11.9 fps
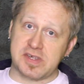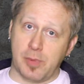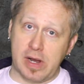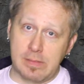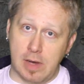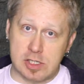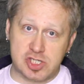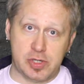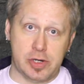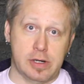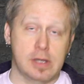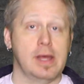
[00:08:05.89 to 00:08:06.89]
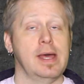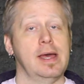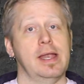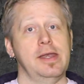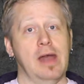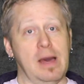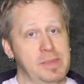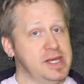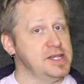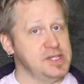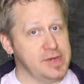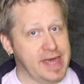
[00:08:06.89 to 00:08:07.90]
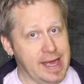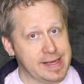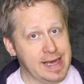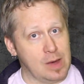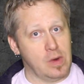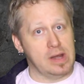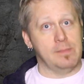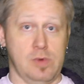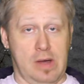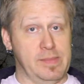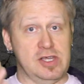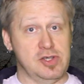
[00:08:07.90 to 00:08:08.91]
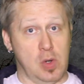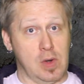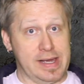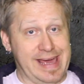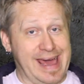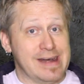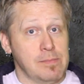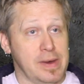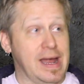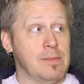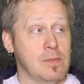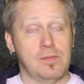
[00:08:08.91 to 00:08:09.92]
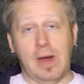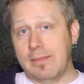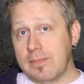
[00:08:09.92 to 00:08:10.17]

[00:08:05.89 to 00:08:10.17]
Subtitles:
spring ball shooter, not because you can't get one, well I mean you totally can, but I'm